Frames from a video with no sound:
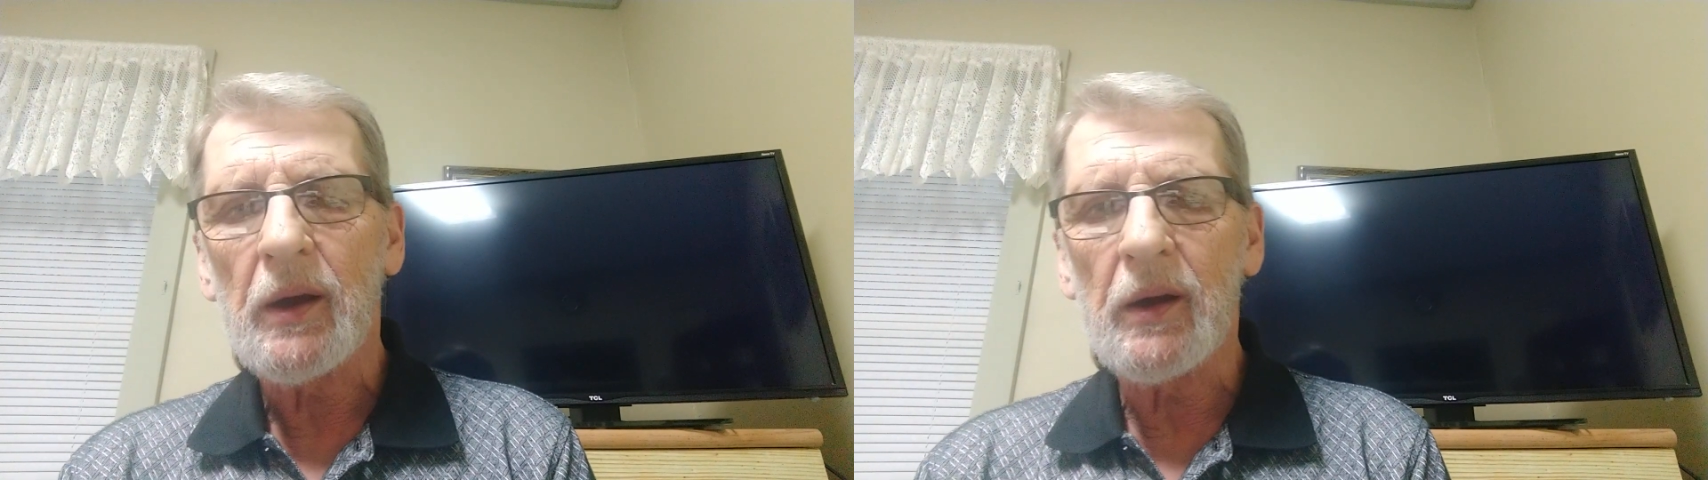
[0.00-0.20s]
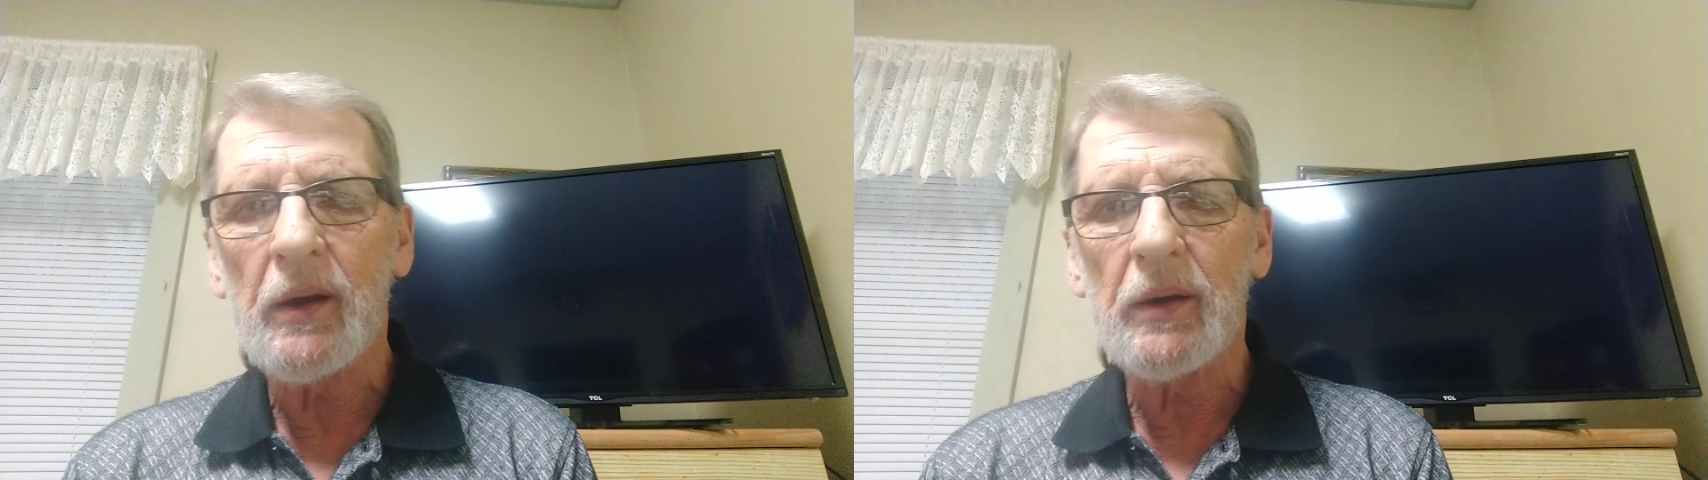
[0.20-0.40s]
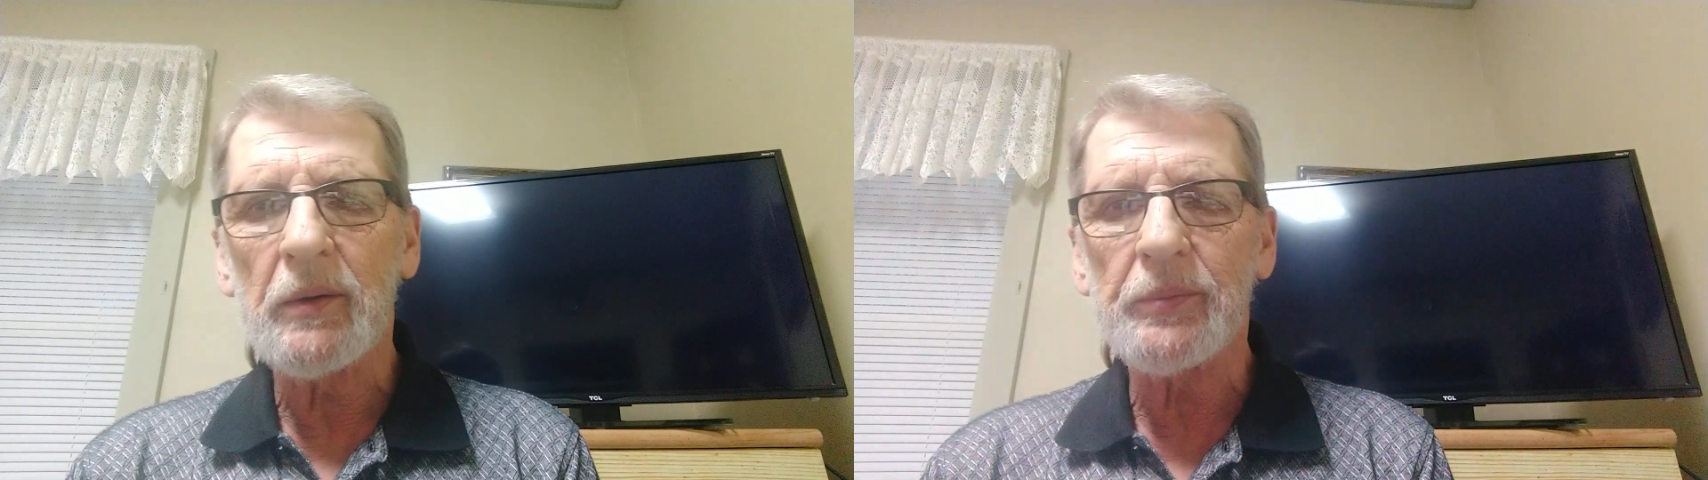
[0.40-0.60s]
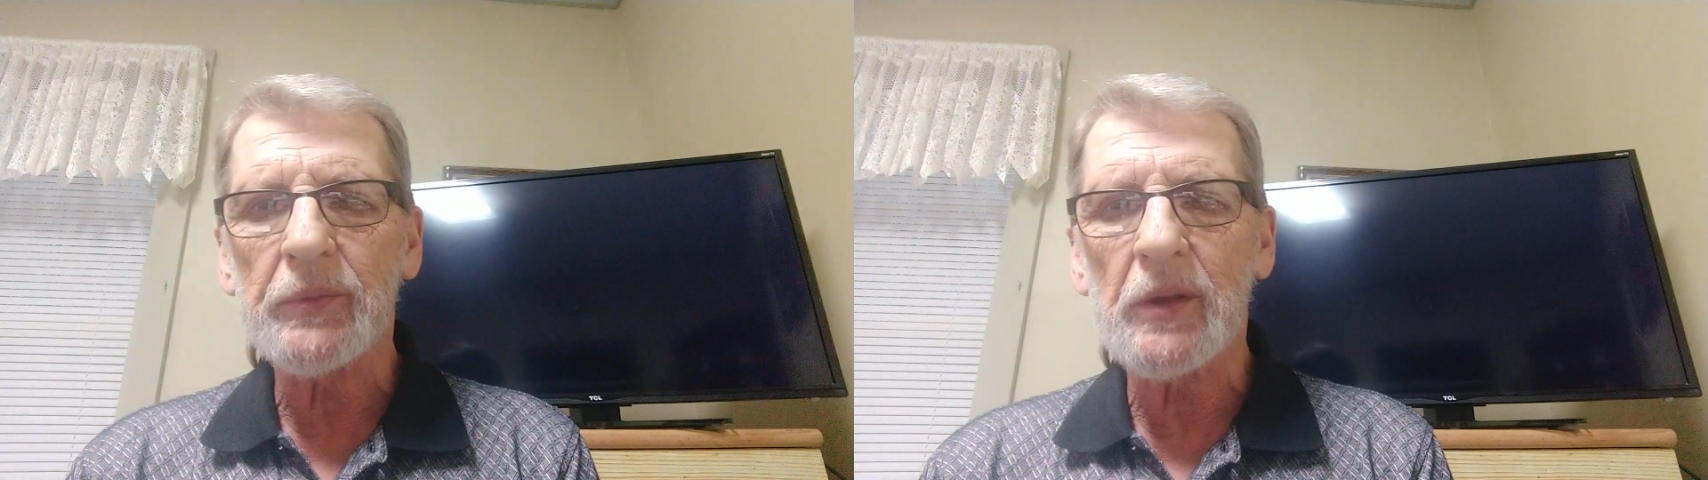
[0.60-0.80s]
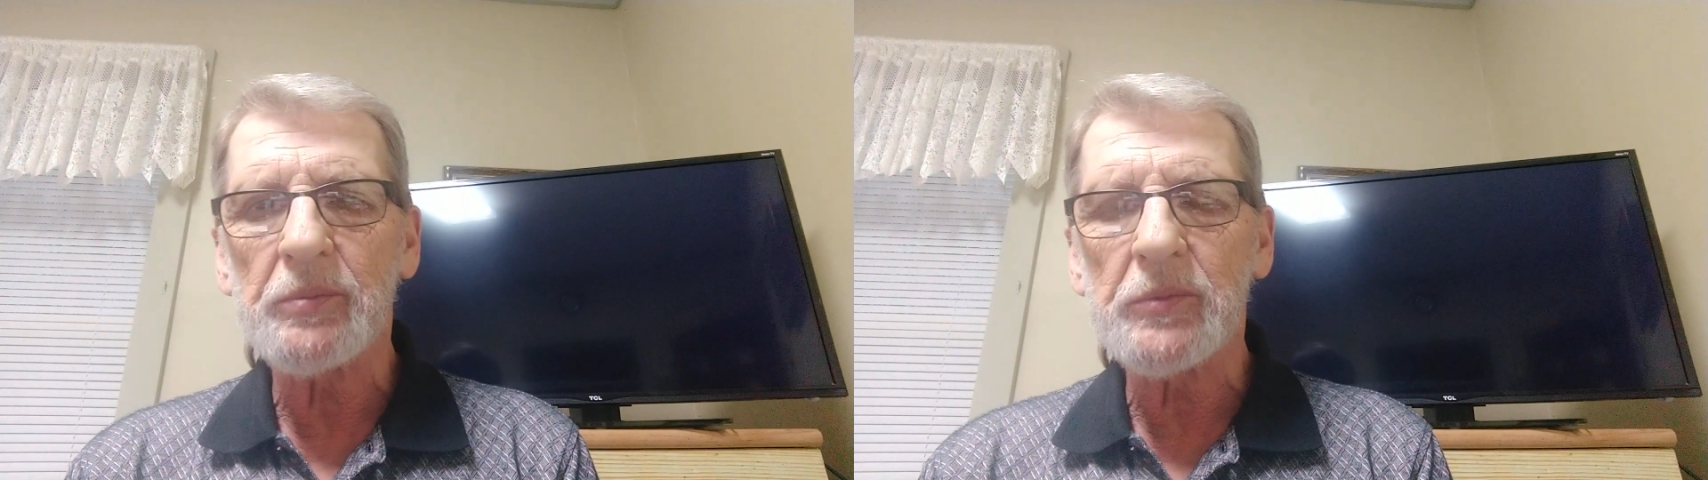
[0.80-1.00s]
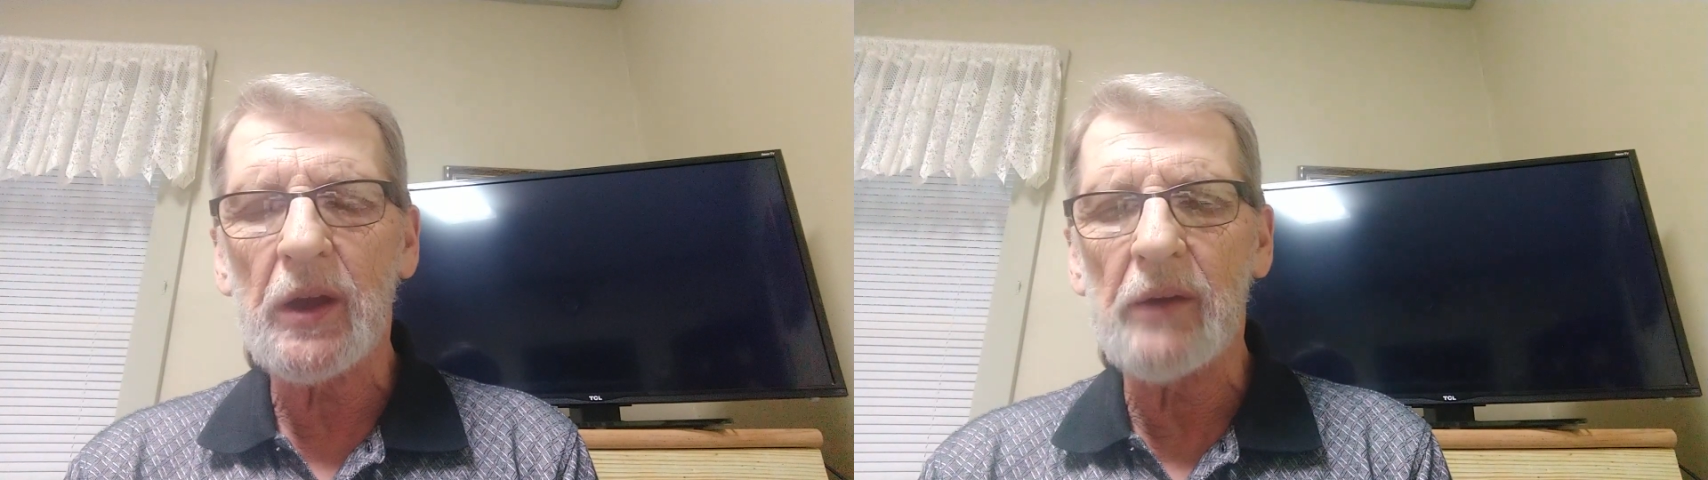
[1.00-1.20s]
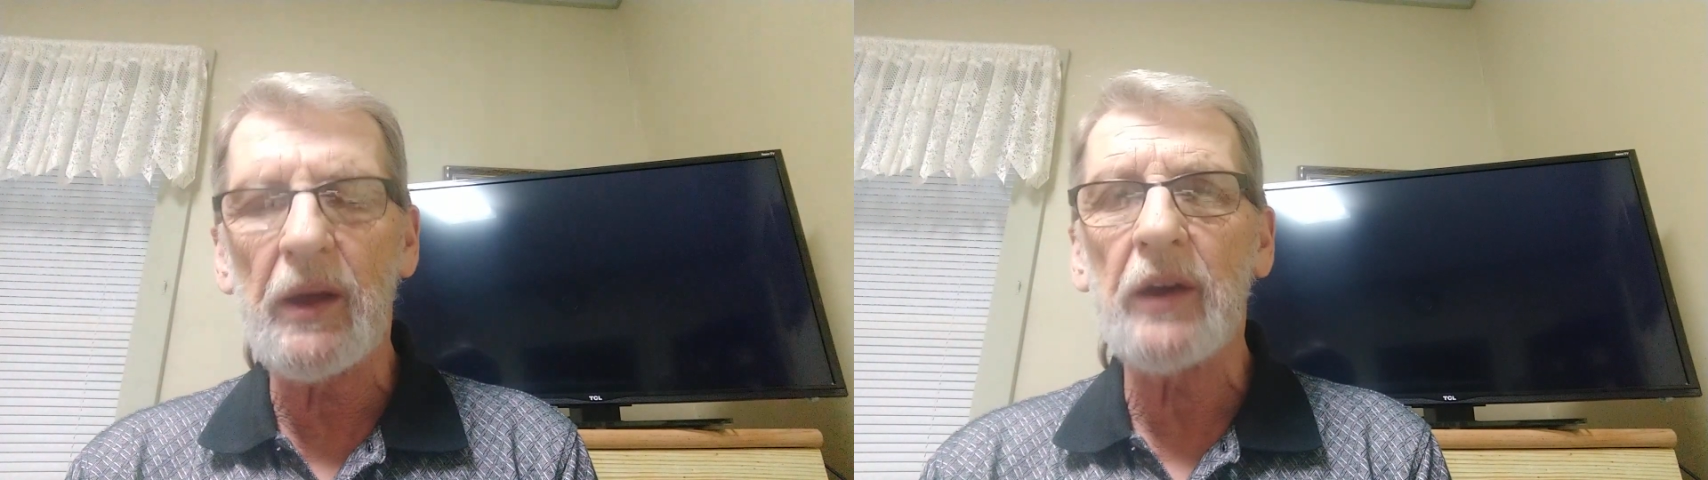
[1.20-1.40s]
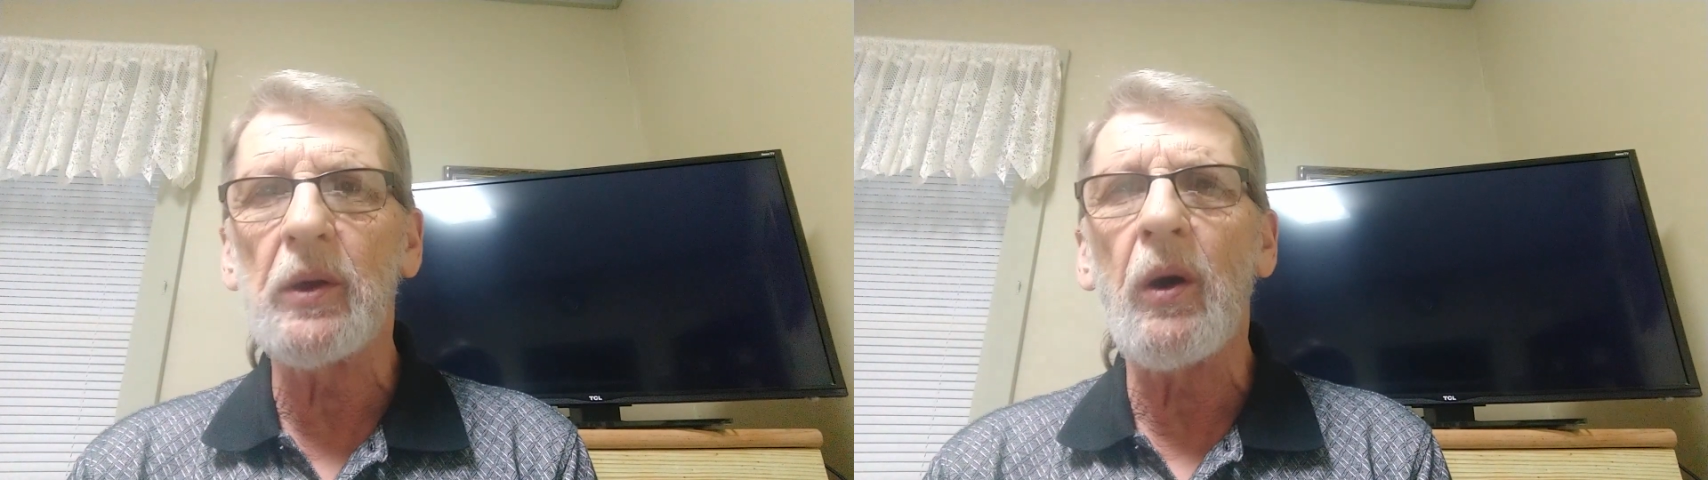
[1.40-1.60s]
I
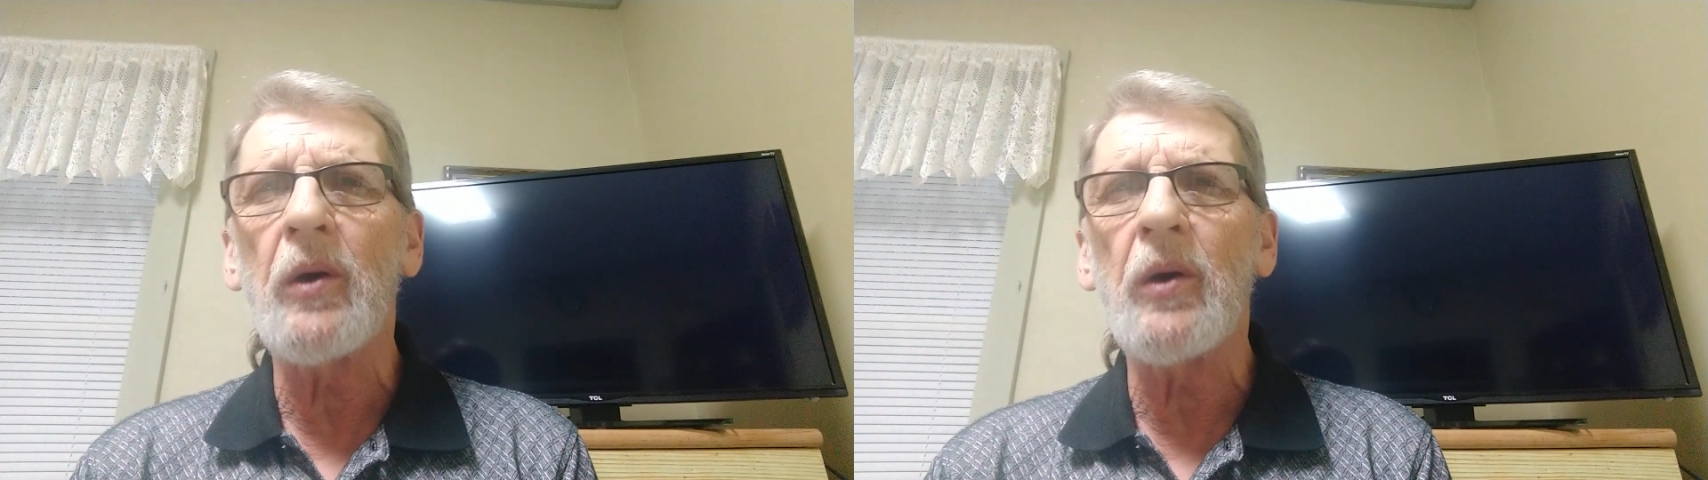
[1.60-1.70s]
value